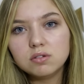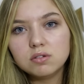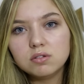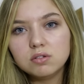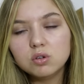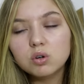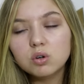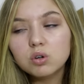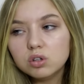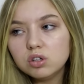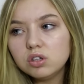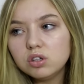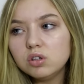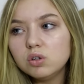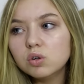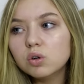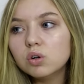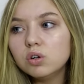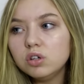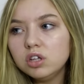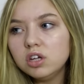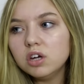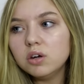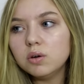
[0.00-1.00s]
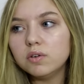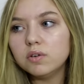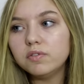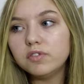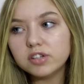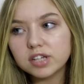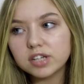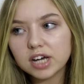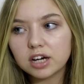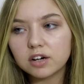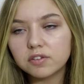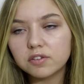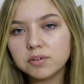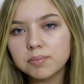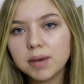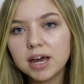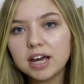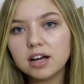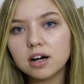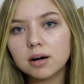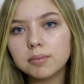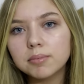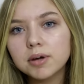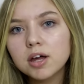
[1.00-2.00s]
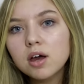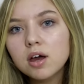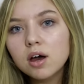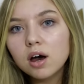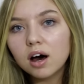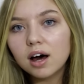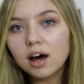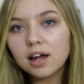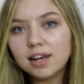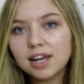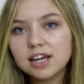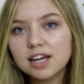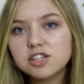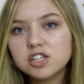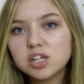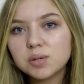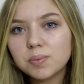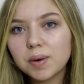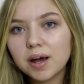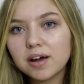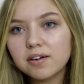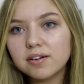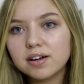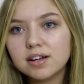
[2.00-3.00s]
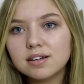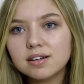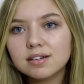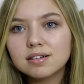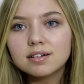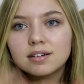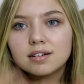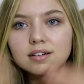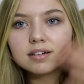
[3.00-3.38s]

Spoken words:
You're you if you take off your makeup. Unless you're wearing